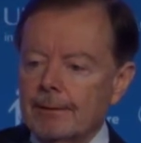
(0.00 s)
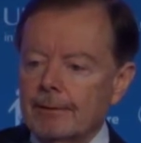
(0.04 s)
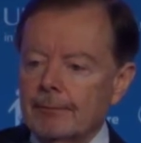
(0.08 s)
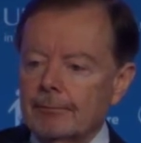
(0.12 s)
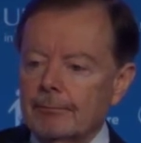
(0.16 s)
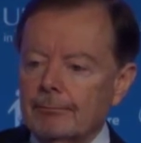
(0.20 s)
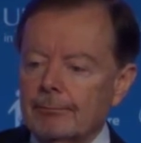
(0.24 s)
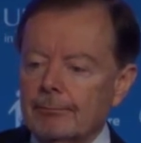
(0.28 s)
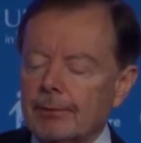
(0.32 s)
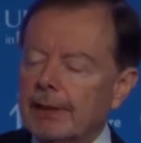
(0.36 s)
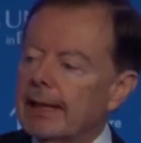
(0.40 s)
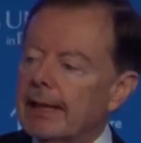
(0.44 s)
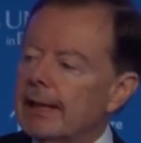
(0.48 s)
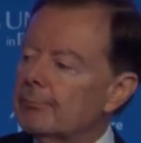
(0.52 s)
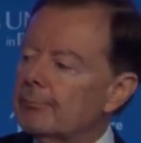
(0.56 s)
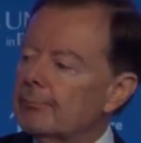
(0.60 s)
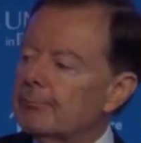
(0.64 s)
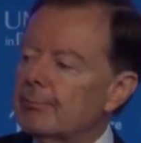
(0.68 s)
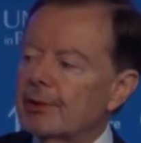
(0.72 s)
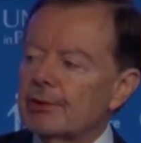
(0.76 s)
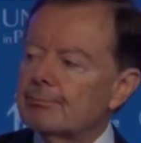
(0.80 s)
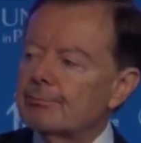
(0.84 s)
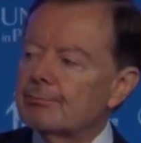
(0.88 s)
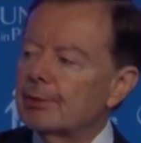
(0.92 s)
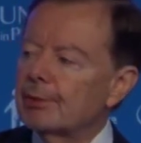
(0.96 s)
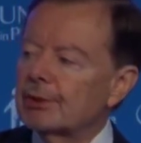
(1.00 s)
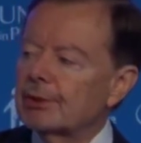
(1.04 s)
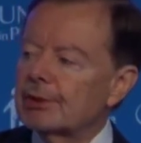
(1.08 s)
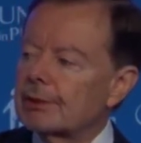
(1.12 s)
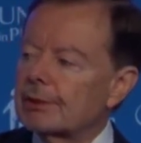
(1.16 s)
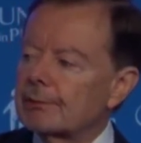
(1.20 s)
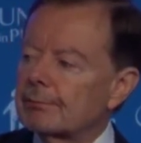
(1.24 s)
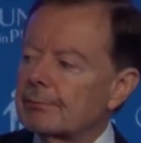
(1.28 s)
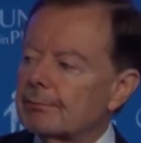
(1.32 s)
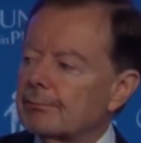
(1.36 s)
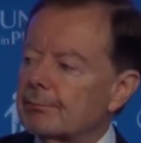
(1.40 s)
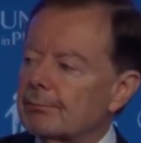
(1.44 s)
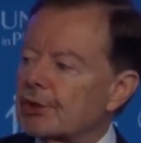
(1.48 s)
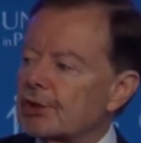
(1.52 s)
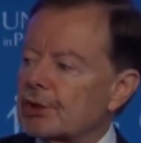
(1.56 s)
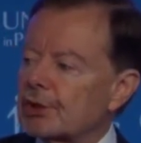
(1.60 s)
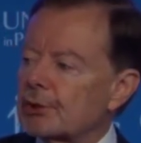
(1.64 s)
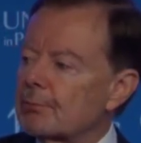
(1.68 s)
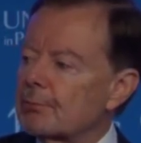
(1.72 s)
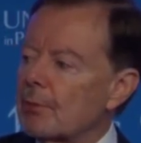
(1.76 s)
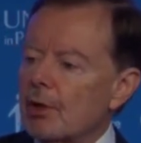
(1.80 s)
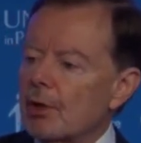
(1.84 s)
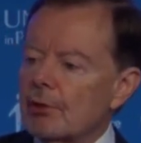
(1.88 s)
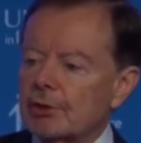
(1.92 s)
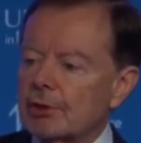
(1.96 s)
But he had been
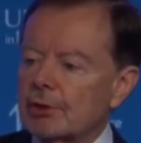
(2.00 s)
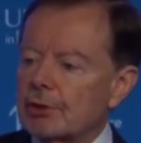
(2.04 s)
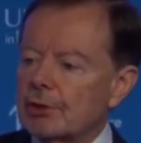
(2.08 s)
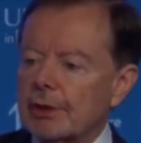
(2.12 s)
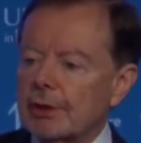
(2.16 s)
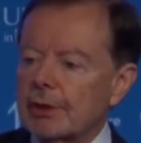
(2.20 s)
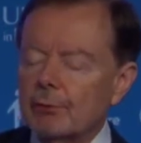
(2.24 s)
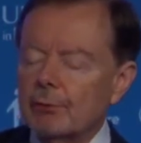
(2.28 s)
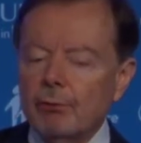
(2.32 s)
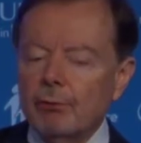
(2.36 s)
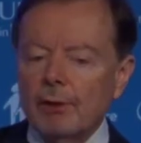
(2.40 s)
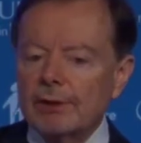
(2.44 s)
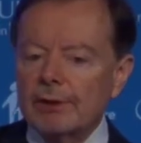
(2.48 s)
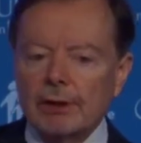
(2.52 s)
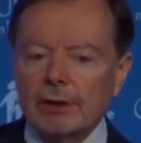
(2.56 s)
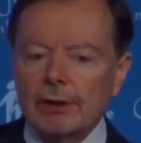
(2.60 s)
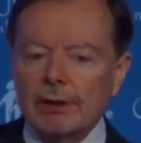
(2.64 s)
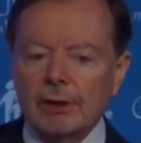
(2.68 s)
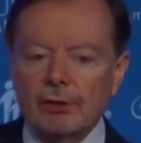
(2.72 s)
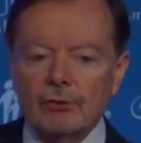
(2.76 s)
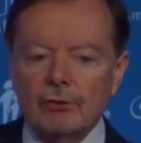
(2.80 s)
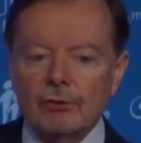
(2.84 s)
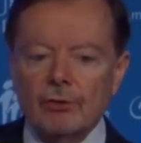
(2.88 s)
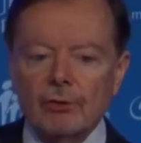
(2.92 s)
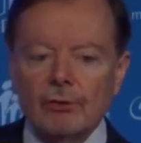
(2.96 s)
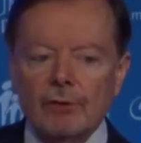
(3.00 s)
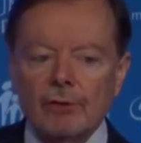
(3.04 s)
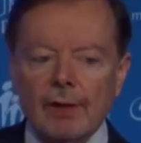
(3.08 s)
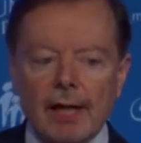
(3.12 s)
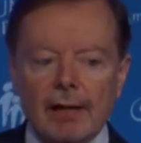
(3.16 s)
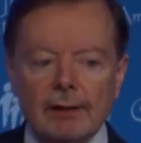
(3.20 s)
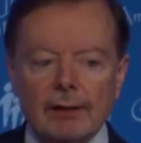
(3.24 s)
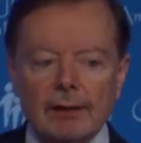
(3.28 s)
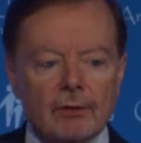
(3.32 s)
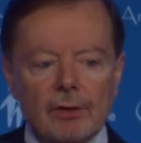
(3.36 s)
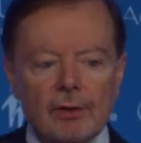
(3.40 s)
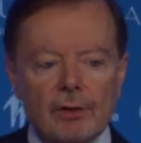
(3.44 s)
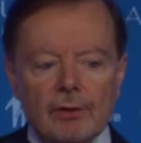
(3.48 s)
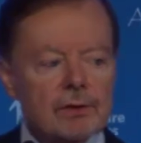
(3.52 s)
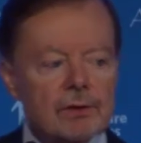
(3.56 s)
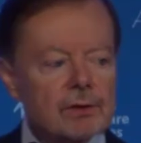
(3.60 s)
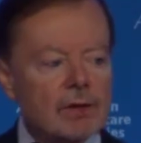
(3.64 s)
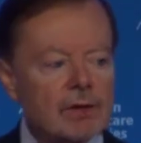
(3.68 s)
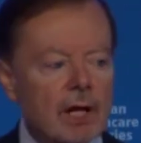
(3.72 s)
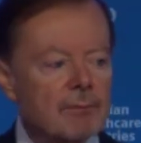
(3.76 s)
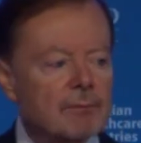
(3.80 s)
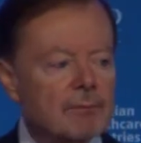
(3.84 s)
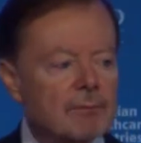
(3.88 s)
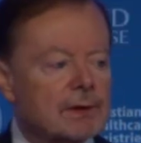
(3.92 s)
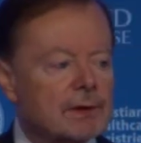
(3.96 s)
besmirched. He wasn't going to do that. Clarence
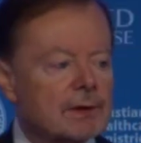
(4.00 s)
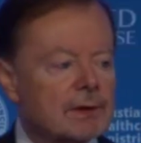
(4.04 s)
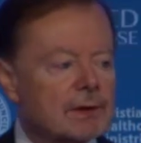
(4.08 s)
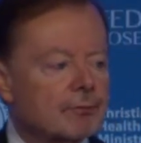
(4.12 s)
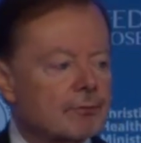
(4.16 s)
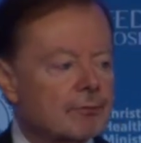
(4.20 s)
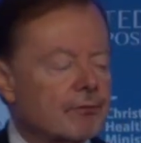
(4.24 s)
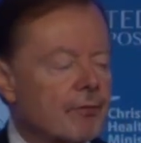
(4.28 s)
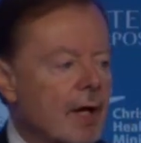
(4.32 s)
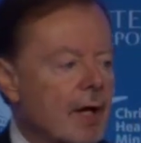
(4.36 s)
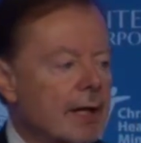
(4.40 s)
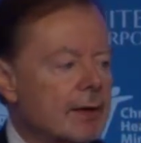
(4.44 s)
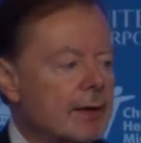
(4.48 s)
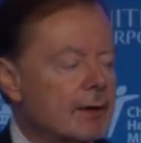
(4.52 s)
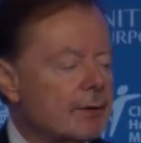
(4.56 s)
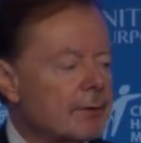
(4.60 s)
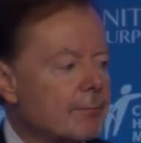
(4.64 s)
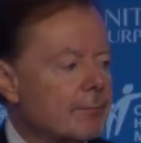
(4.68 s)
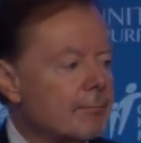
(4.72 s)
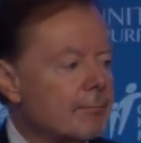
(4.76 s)
Thomas is a fighter.